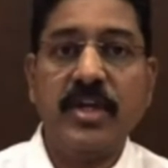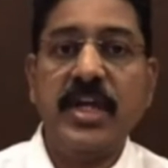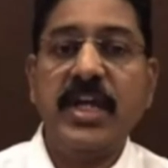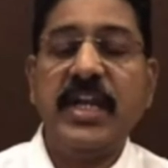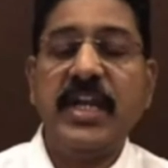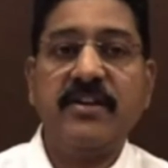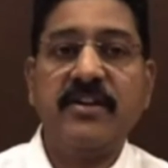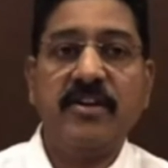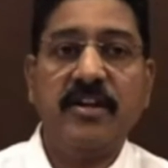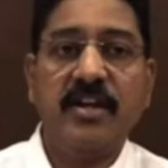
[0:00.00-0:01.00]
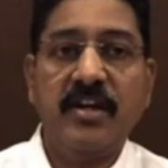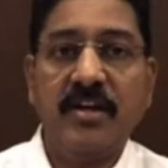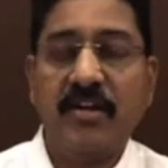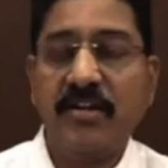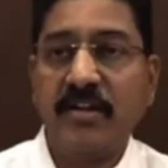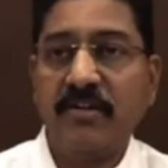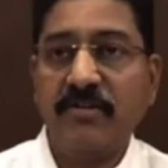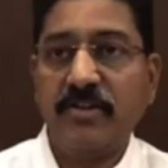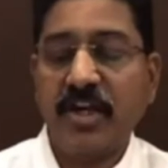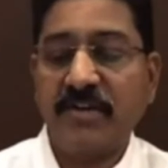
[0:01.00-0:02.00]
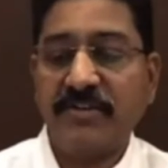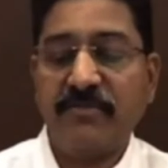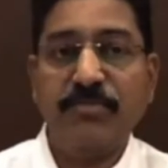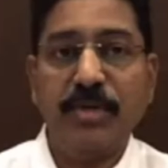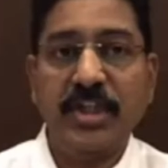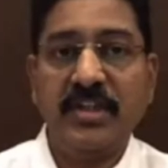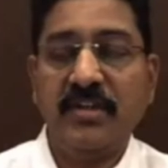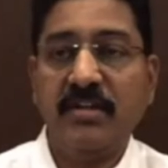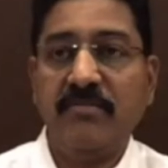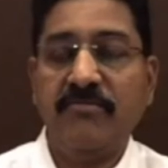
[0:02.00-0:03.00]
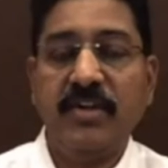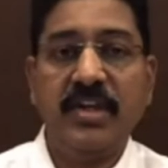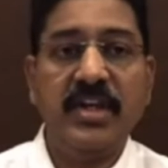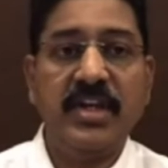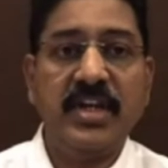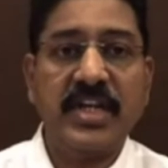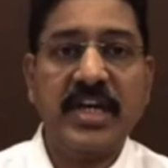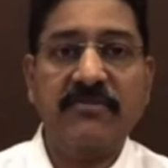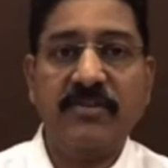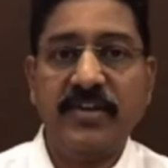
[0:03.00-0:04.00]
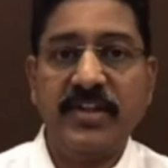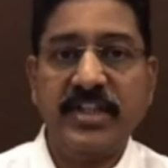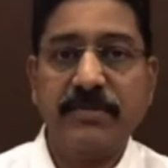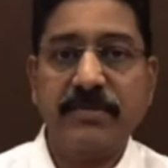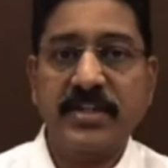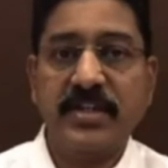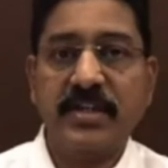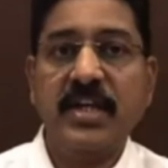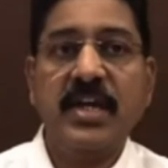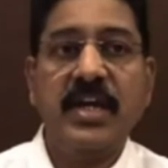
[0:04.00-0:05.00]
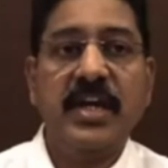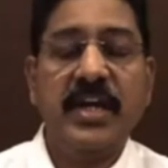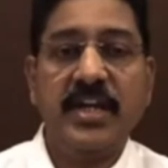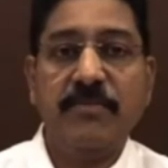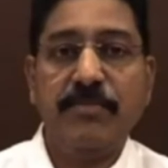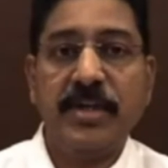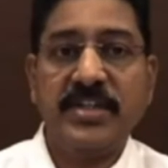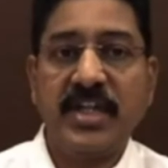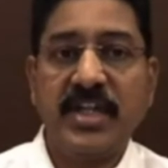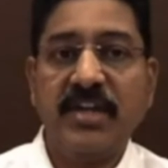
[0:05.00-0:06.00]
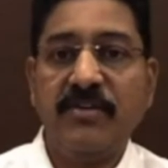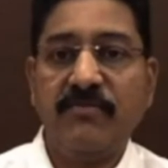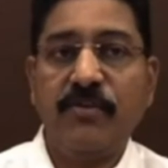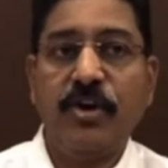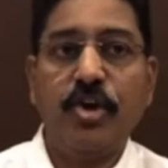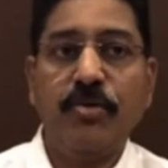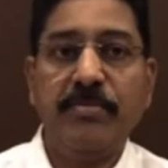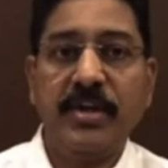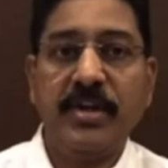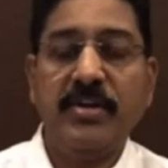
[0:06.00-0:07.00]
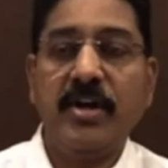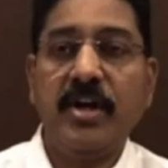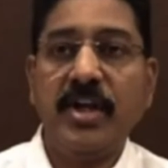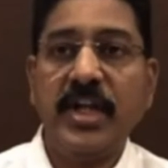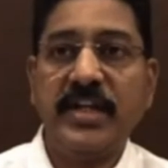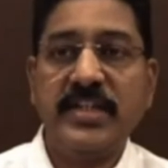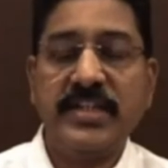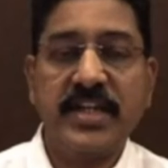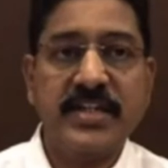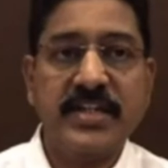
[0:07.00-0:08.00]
Later on, after 1 month, we did a TAVR for this patient, and the patient came for follow-up and online consultation.